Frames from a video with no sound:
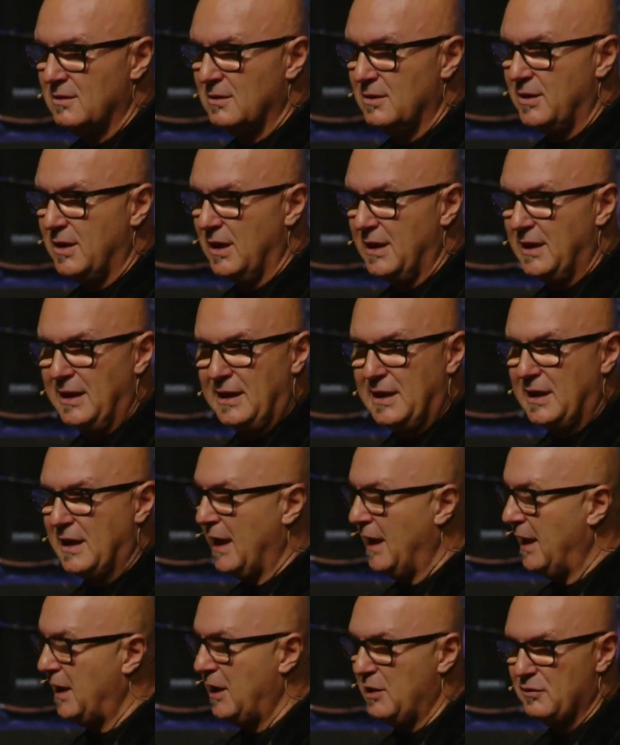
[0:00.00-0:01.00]
that he
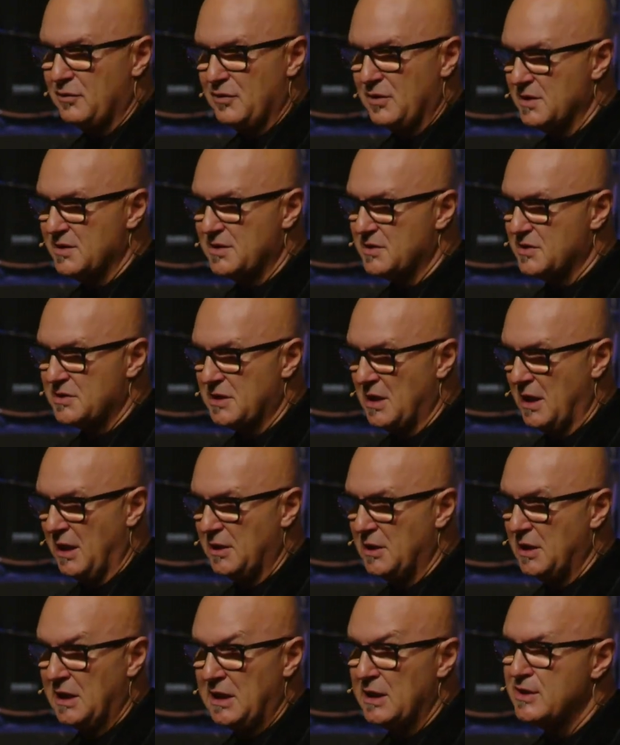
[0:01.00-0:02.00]
gave his
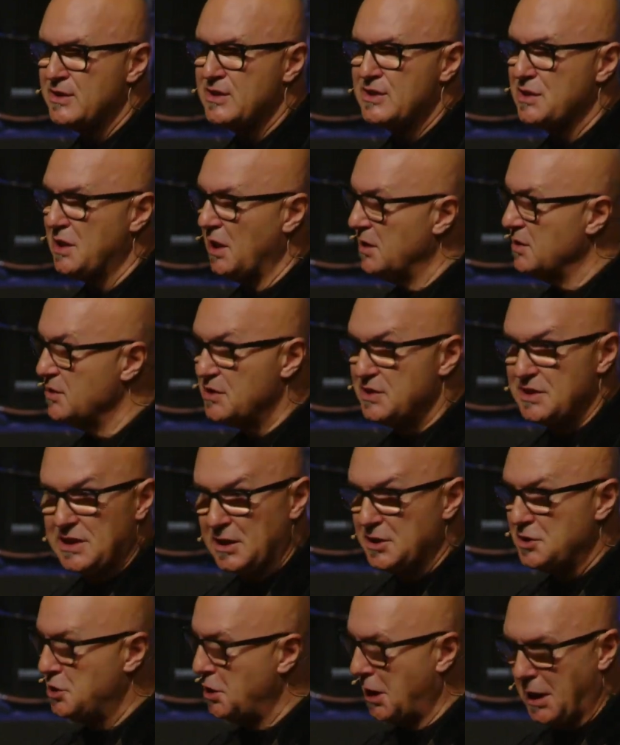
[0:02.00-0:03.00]
son, and his son
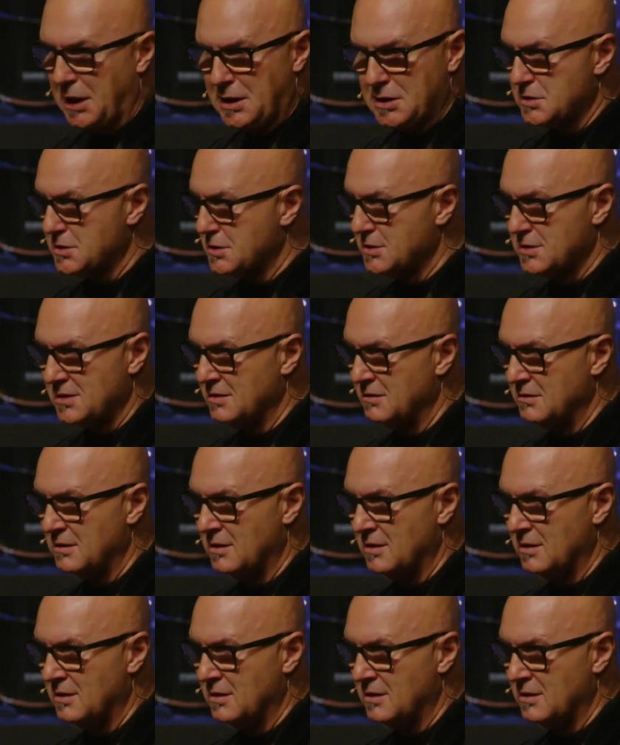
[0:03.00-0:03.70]
said yes.